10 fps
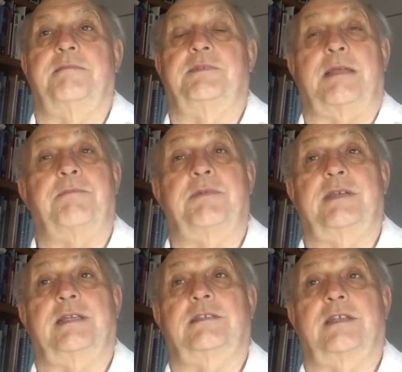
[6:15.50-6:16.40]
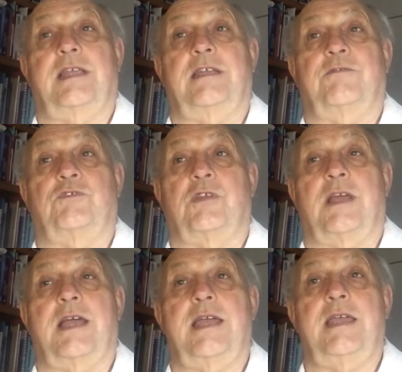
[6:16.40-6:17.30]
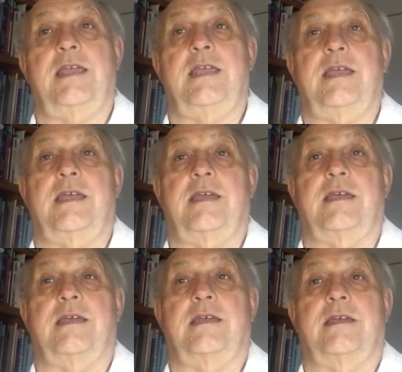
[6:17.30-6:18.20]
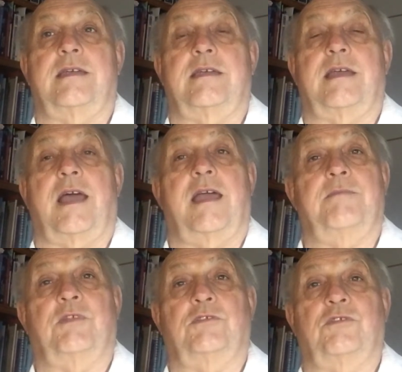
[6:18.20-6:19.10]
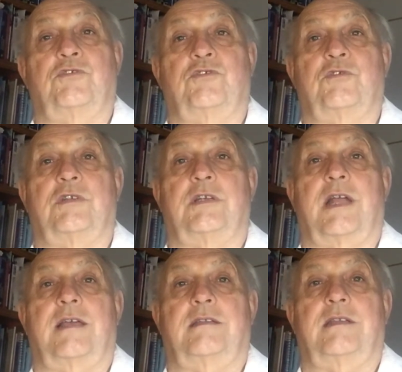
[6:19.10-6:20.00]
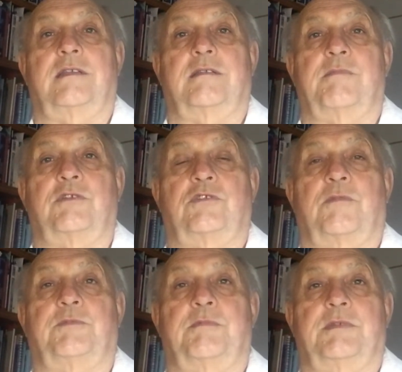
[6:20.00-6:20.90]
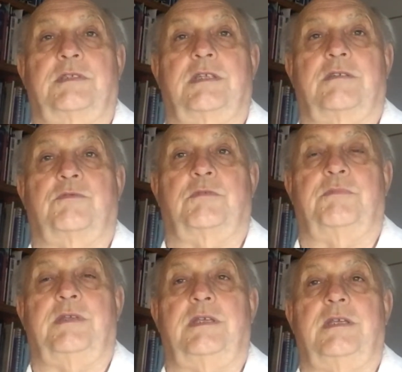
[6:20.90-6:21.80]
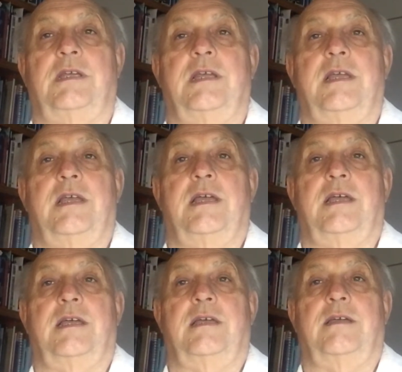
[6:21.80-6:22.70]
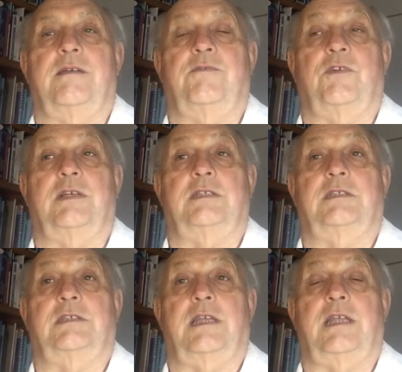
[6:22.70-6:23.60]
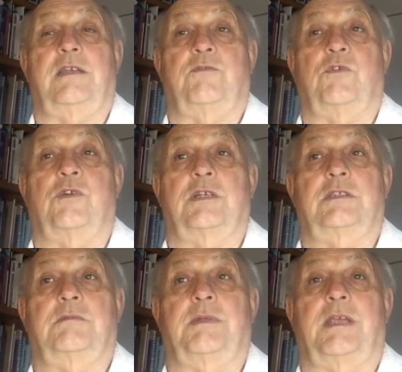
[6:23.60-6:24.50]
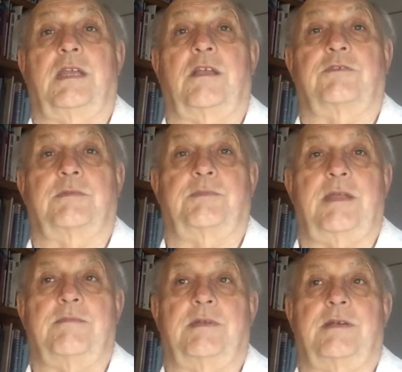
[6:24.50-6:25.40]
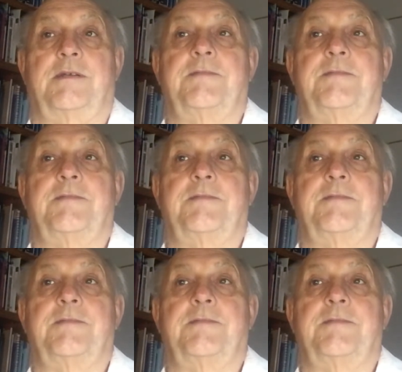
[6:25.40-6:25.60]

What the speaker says: Some predicts the end of July. I'm not so sure. I think the most optimistic would be for us the end of August, beginning of September.